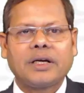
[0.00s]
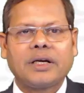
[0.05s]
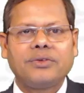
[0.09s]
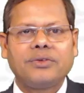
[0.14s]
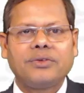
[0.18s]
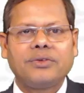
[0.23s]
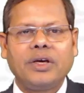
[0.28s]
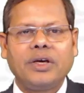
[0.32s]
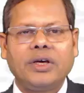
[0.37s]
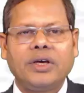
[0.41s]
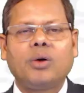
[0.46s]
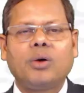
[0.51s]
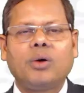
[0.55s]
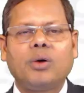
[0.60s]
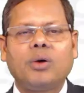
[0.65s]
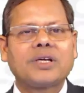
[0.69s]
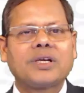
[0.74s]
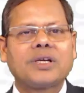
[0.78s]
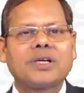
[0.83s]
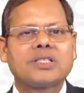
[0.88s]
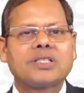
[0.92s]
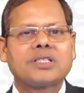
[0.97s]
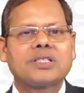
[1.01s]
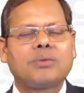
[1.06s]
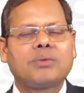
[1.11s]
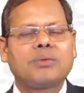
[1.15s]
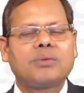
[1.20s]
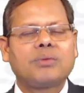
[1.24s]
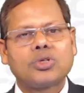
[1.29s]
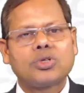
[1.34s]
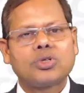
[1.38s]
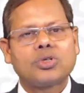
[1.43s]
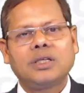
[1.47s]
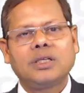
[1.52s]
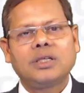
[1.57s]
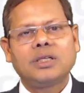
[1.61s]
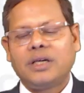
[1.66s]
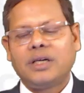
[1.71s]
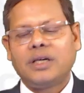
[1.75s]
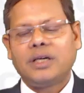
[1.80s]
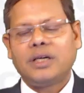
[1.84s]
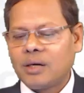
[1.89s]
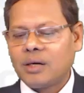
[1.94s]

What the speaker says: where operations are mostly done